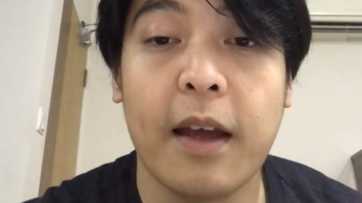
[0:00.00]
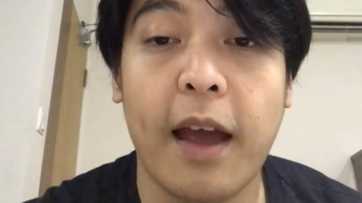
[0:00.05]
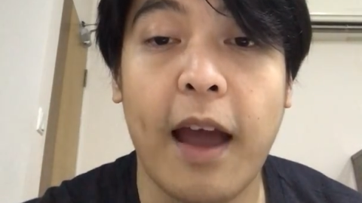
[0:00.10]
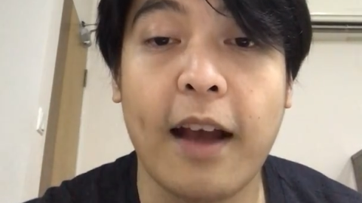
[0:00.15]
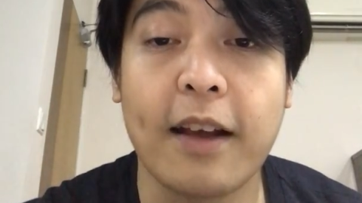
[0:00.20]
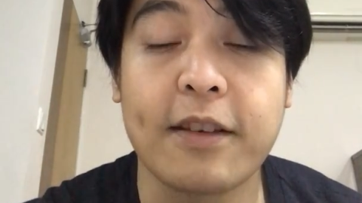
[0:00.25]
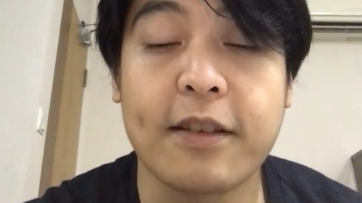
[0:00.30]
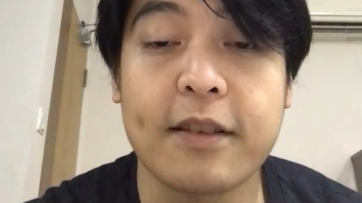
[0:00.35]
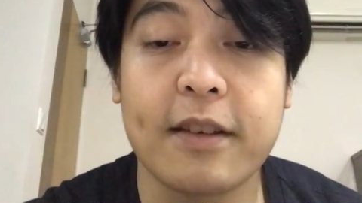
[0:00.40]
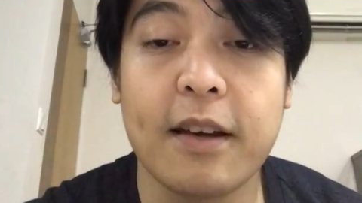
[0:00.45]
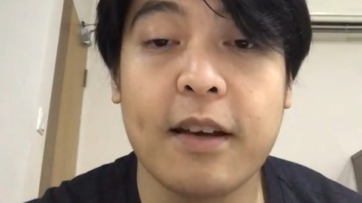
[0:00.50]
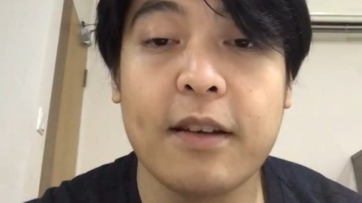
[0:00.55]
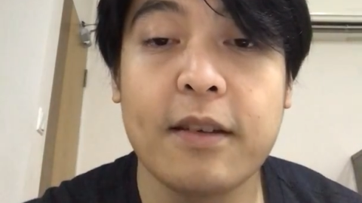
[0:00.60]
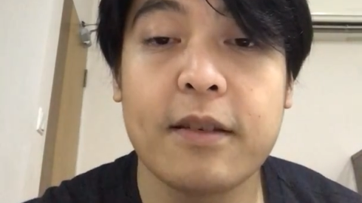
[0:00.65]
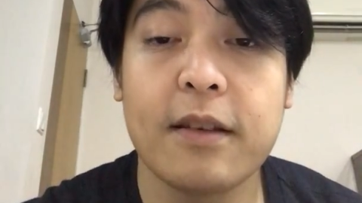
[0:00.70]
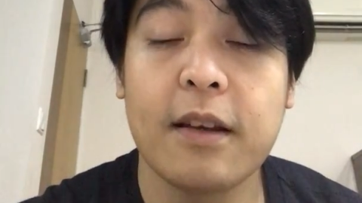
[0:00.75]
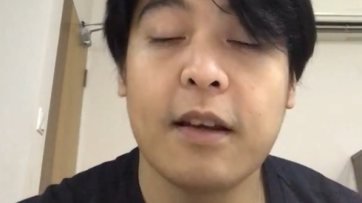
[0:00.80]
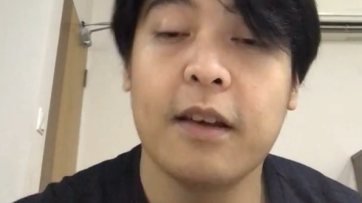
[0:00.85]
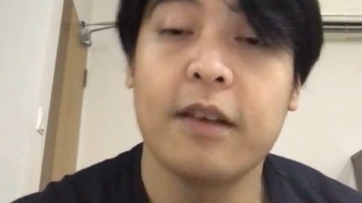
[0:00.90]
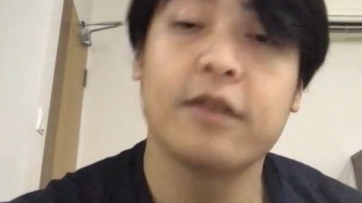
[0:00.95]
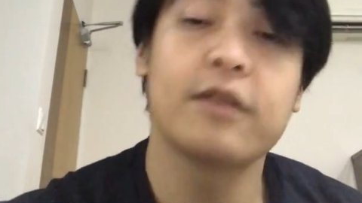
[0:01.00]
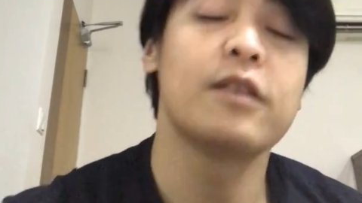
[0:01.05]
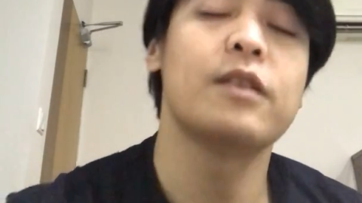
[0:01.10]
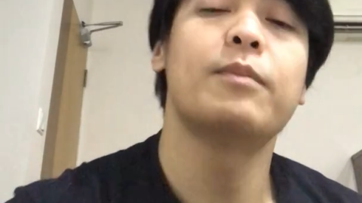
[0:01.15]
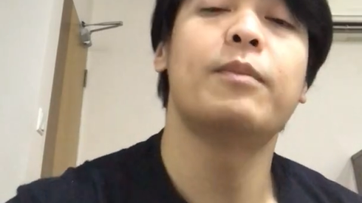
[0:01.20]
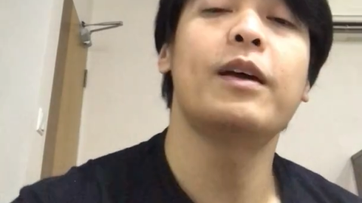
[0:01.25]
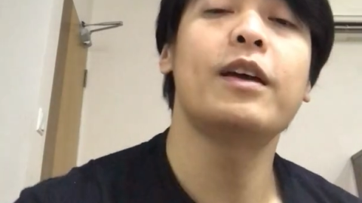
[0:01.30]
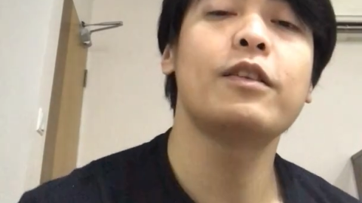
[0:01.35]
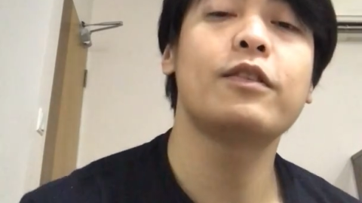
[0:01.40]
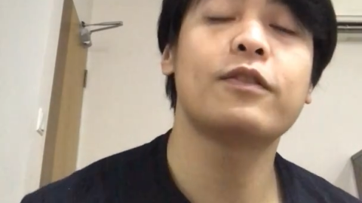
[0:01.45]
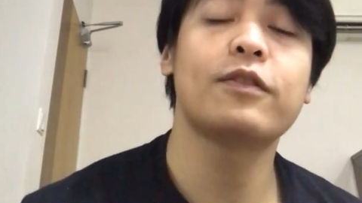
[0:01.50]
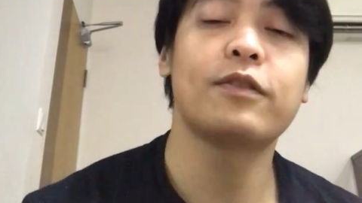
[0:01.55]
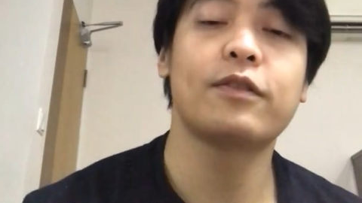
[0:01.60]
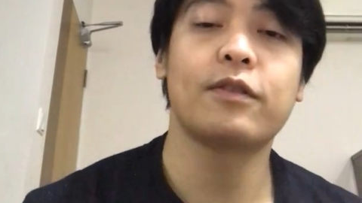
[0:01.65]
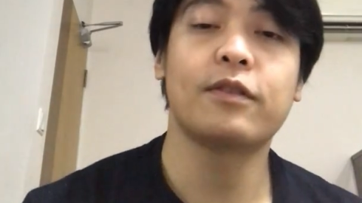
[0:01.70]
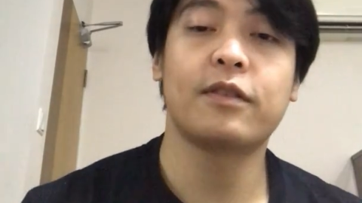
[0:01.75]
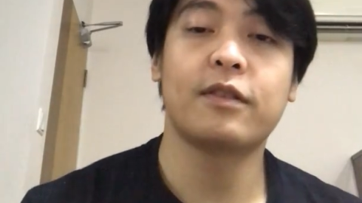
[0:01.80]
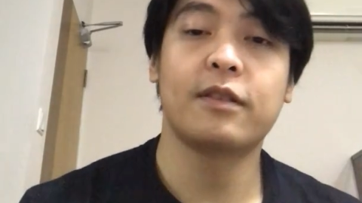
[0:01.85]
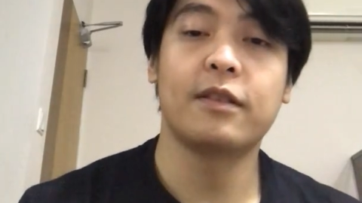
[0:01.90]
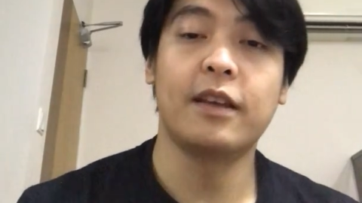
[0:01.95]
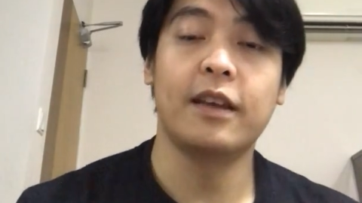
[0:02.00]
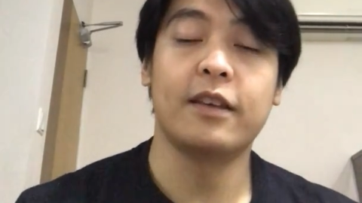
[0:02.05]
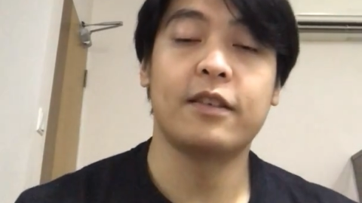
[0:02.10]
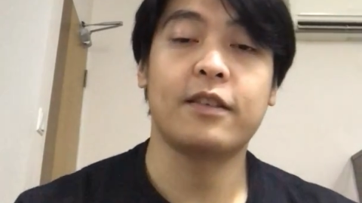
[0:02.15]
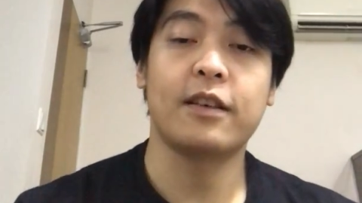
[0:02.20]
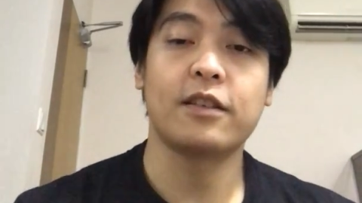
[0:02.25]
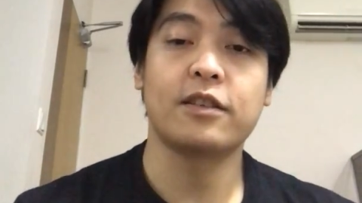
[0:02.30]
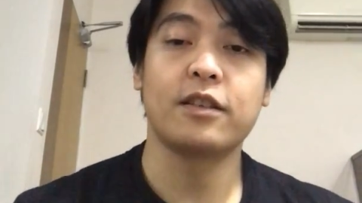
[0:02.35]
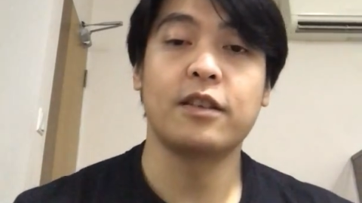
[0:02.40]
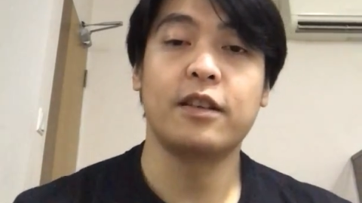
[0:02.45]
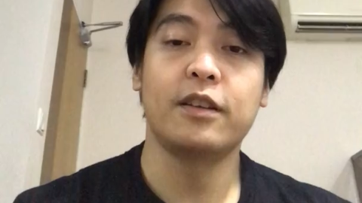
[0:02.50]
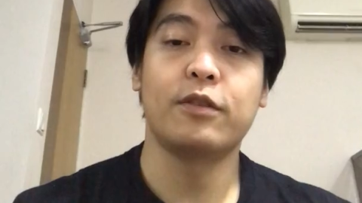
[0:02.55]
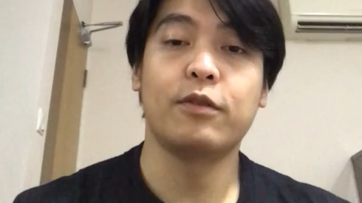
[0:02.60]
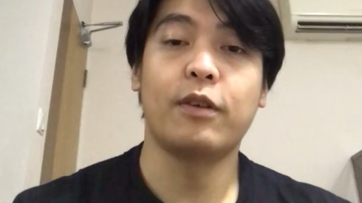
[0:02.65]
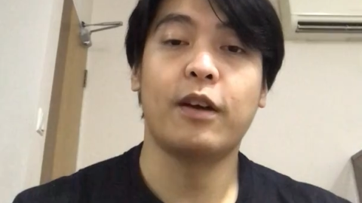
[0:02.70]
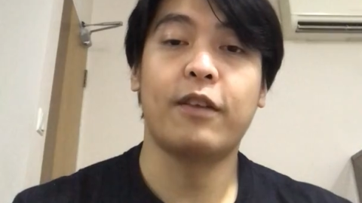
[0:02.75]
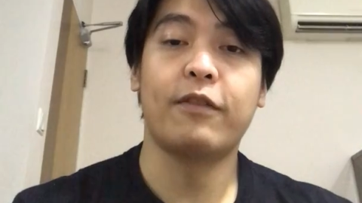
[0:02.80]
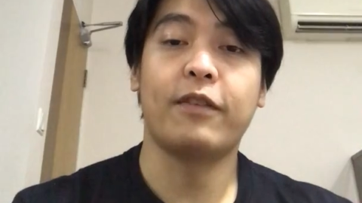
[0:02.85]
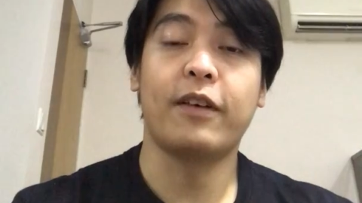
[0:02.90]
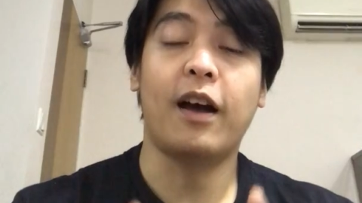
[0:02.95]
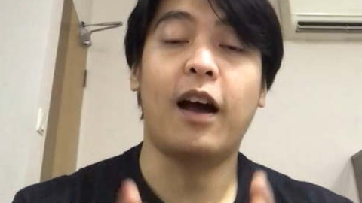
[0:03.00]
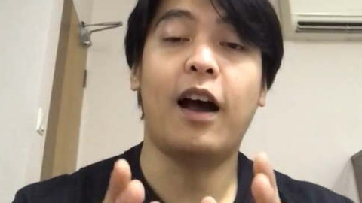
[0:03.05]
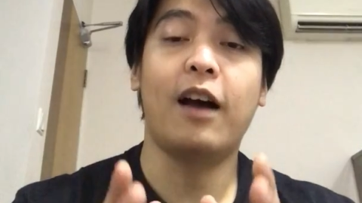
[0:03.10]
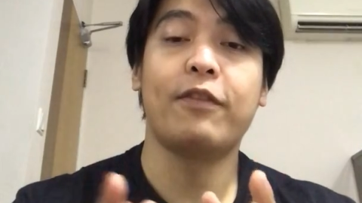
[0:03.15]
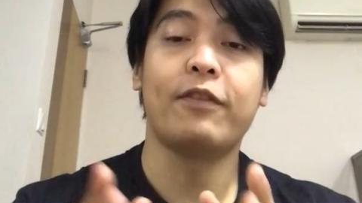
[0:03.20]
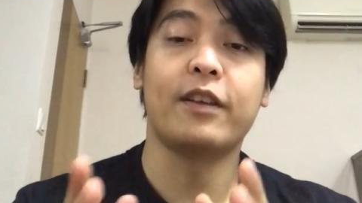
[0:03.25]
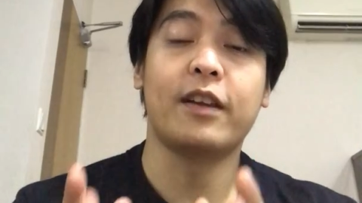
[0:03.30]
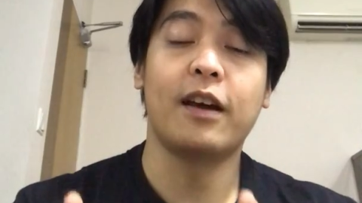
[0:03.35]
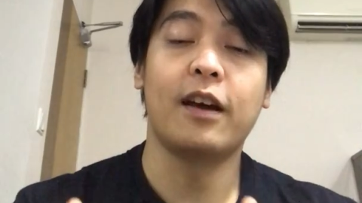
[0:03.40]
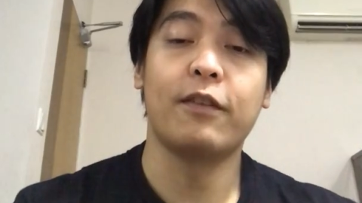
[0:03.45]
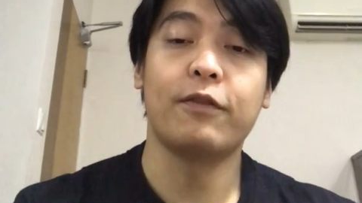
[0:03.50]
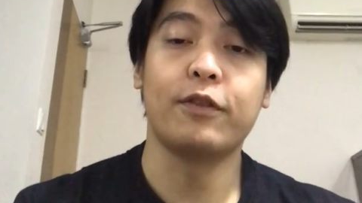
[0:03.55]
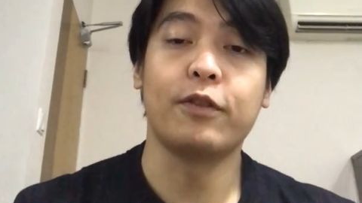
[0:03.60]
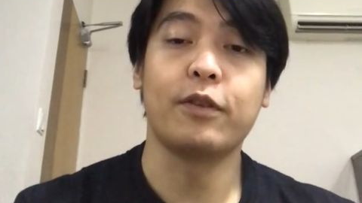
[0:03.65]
exercise. So the best is actually to have a half and half.